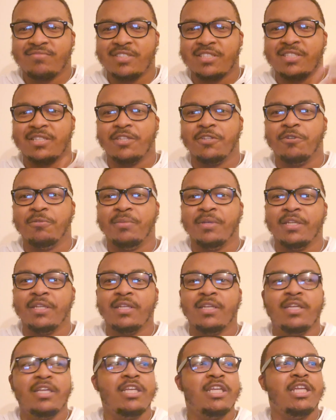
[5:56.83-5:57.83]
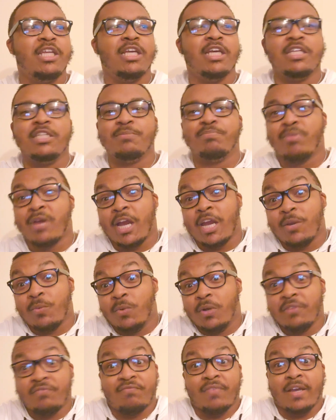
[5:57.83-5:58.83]
just a little bit. Cause he probably
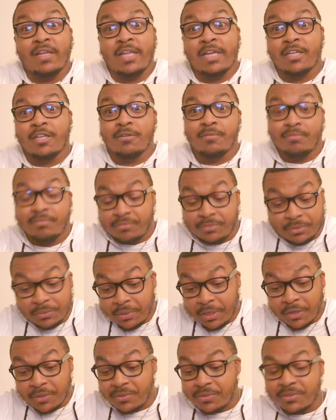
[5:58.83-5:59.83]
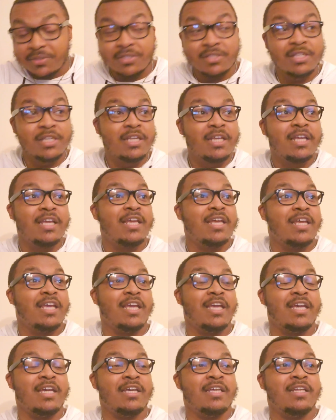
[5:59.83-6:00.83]
would fight like him, who knows?
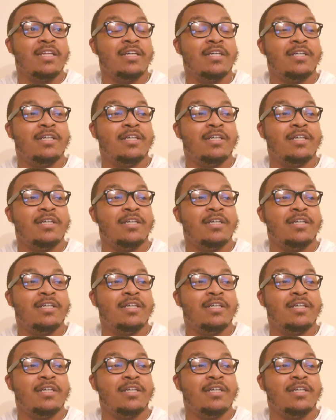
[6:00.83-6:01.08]
And